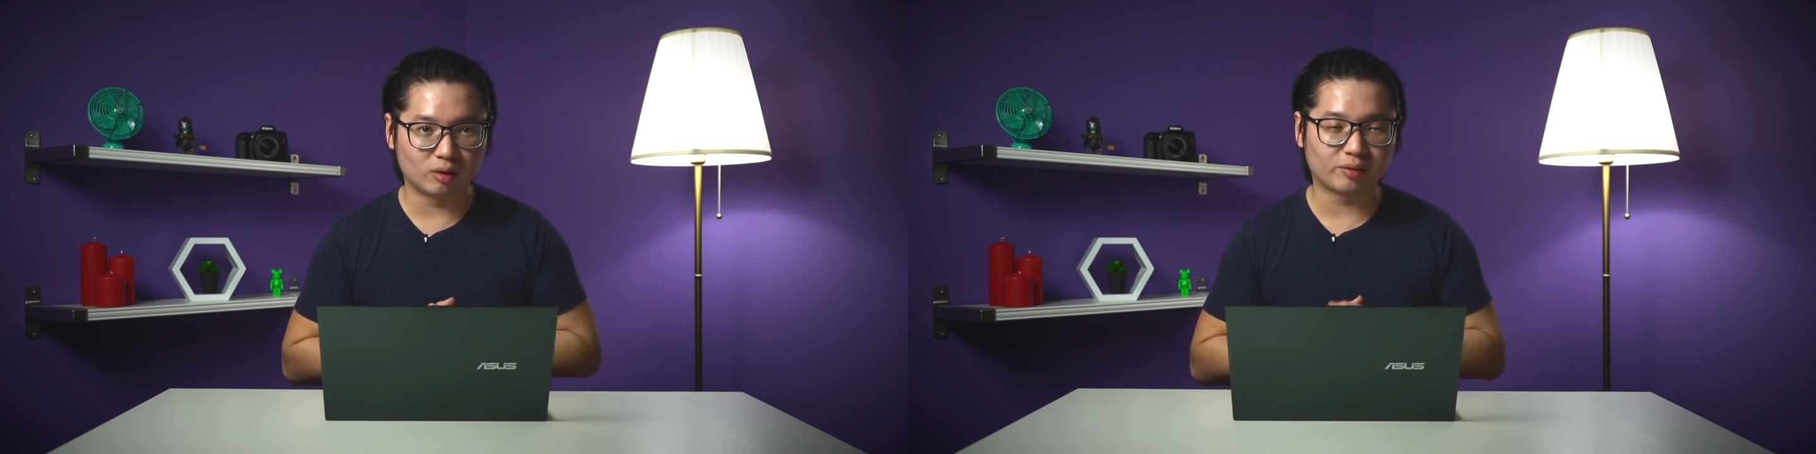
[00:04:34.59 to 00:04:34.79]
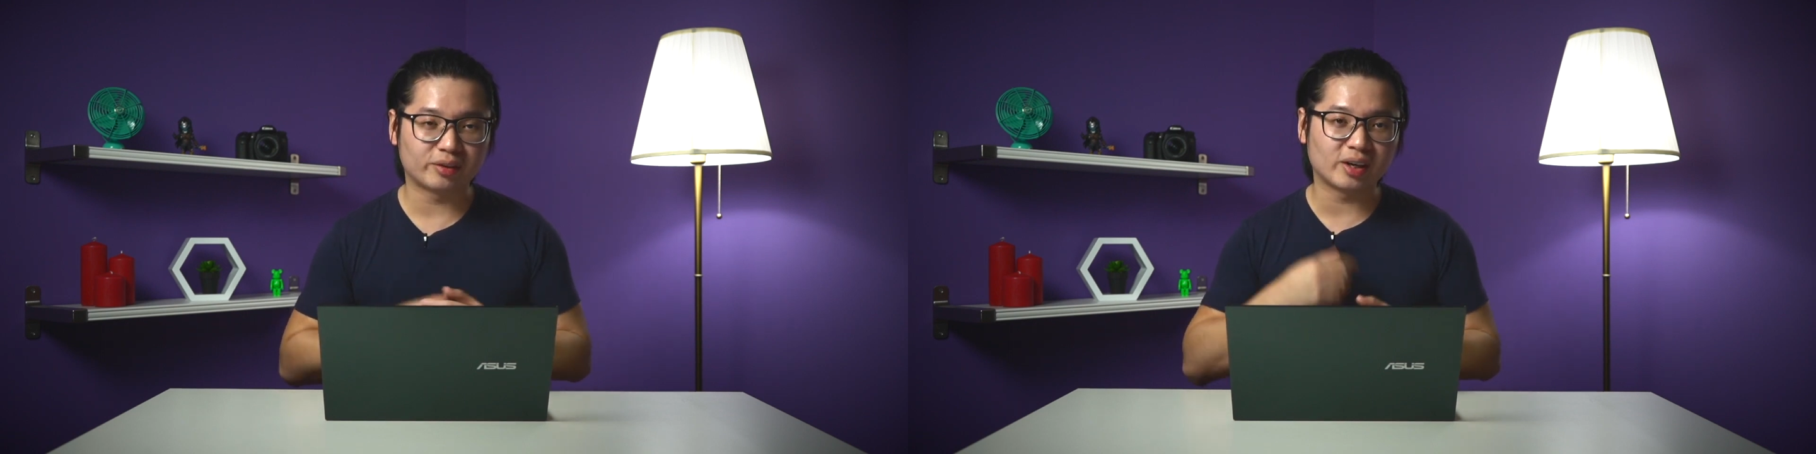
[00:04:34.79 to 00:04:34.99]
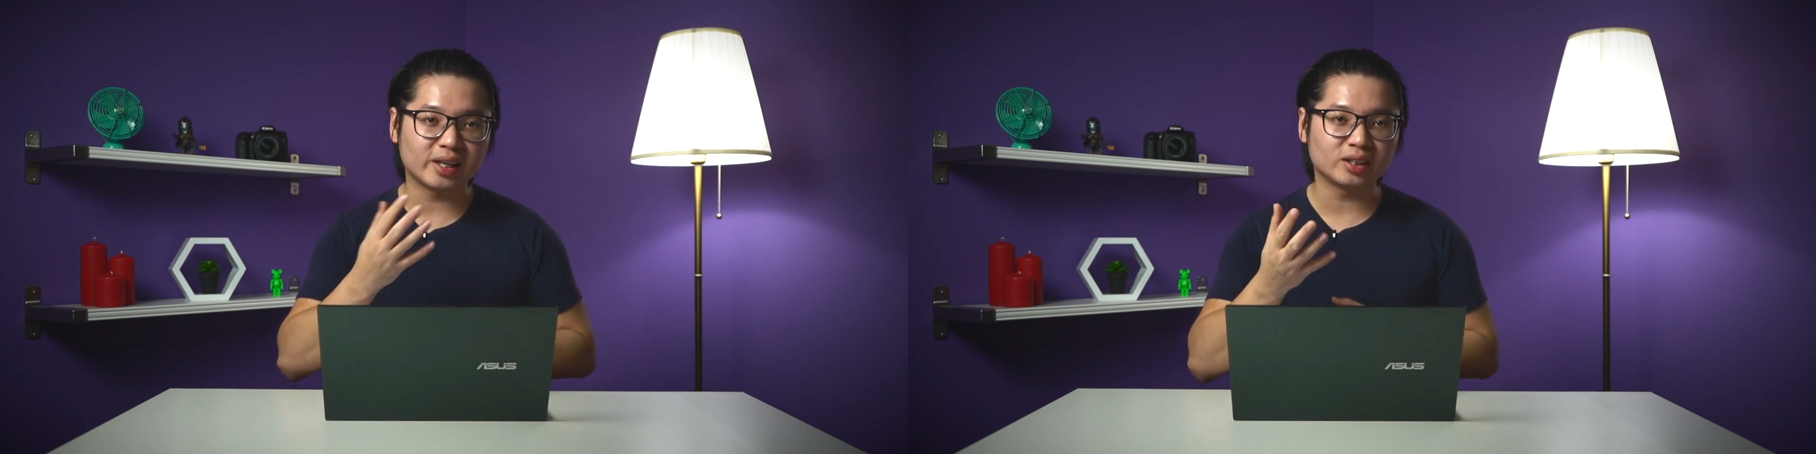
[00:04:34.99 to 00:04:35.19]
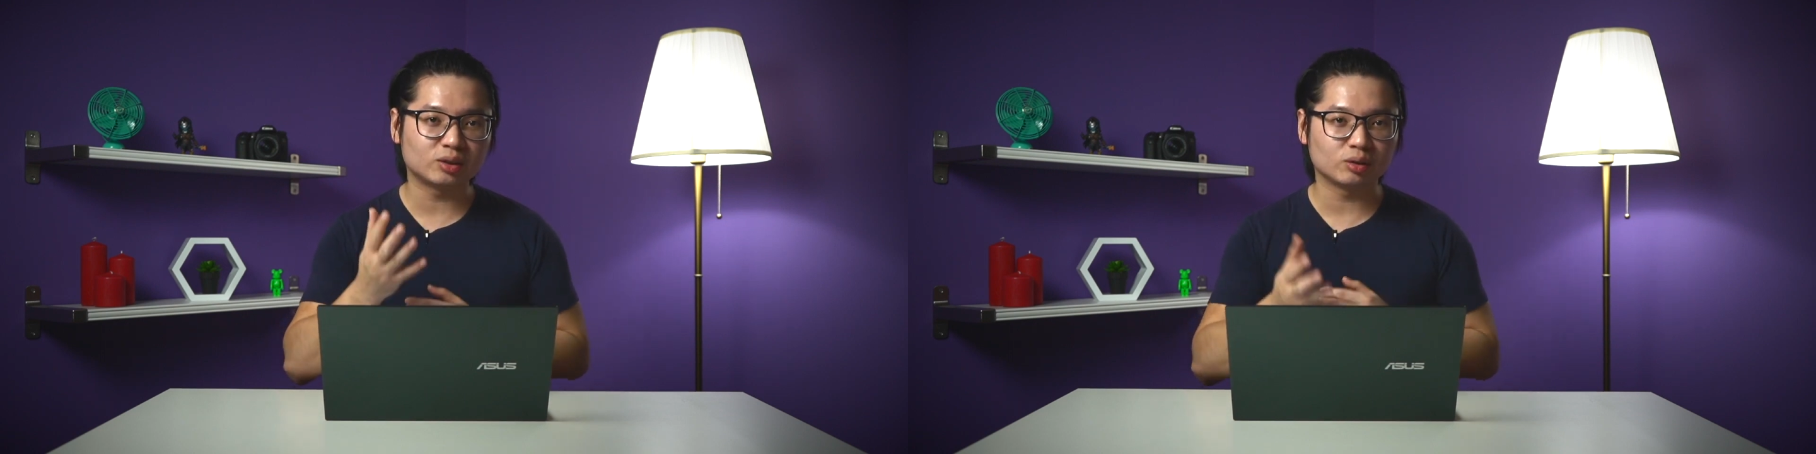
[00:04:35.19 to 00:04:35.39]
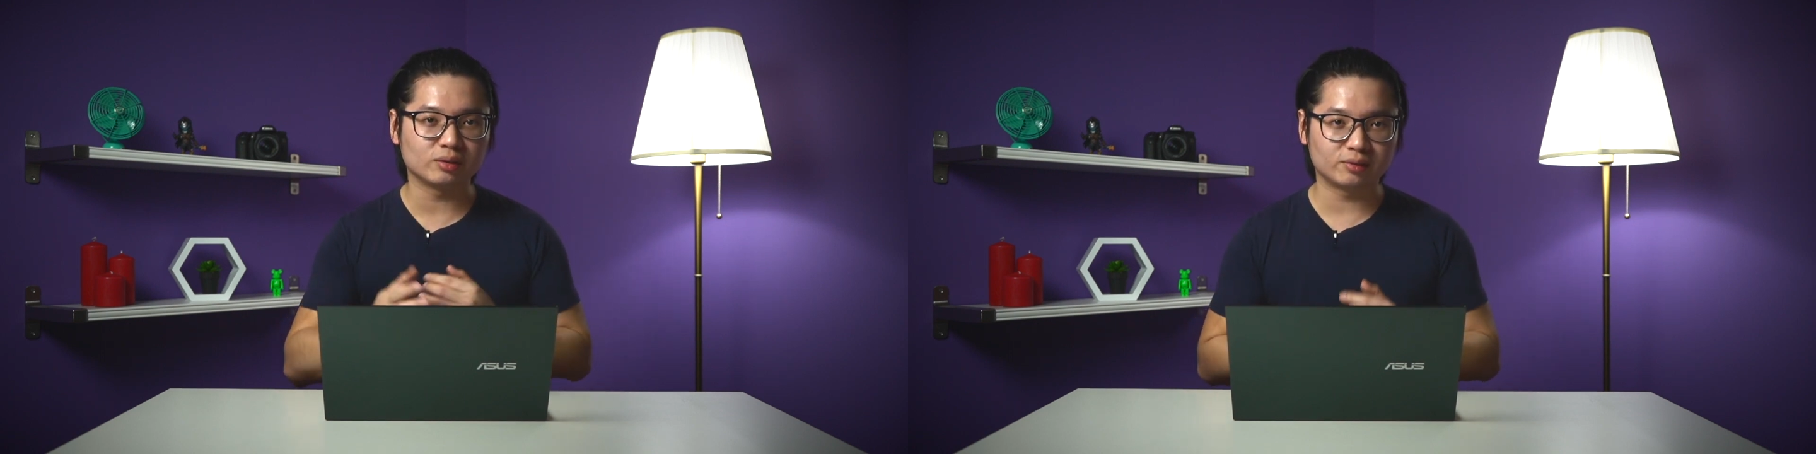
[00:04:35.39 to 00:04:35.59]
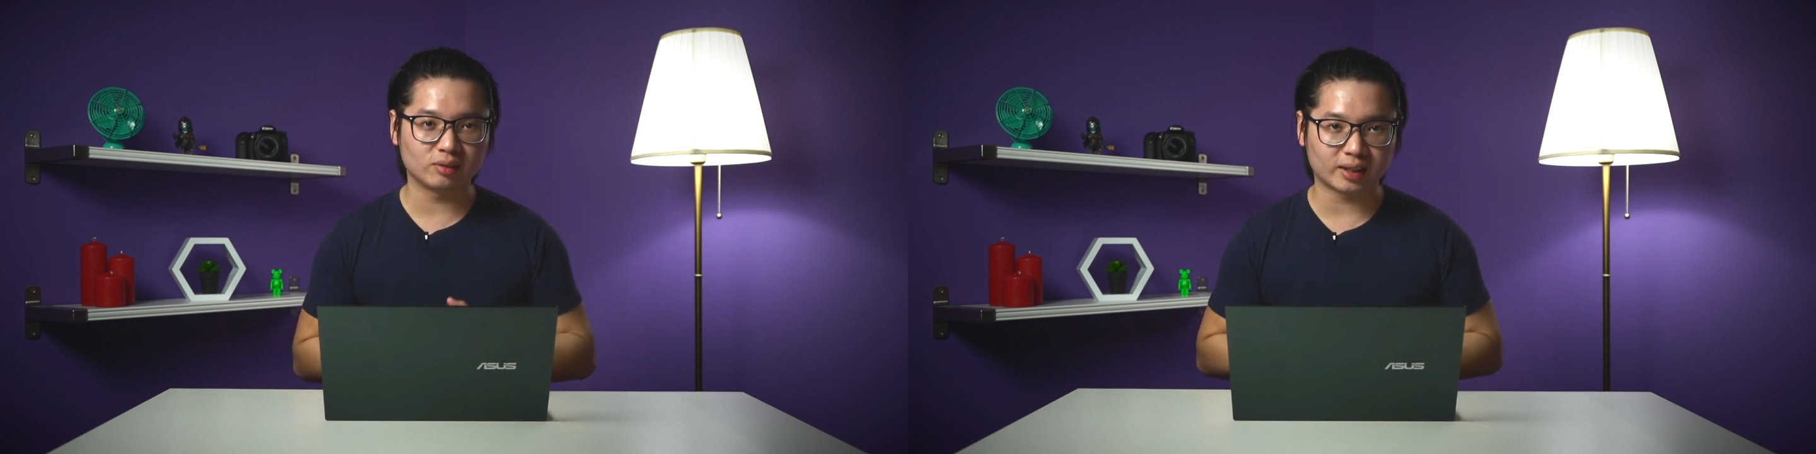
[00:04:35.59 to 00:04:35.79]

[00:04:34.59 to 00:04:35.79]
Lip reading: for a link to the full